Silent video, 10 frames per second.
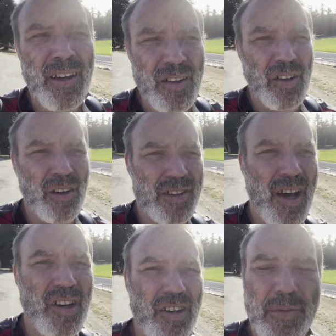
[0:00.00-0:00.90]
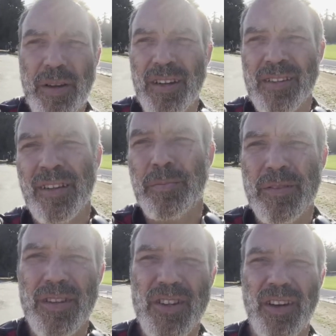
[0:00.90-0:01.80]
know, it's not good to be in a seated
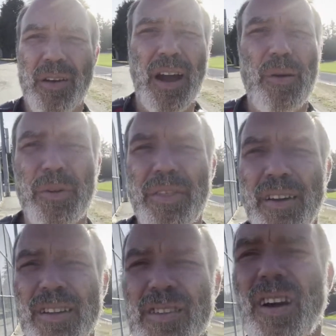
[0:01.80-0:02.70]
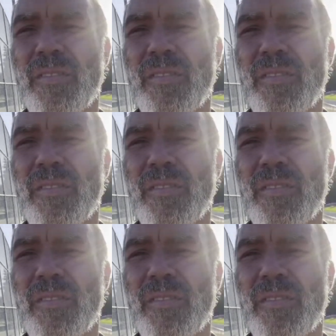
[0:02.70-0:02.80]
position. I, I would think it's not very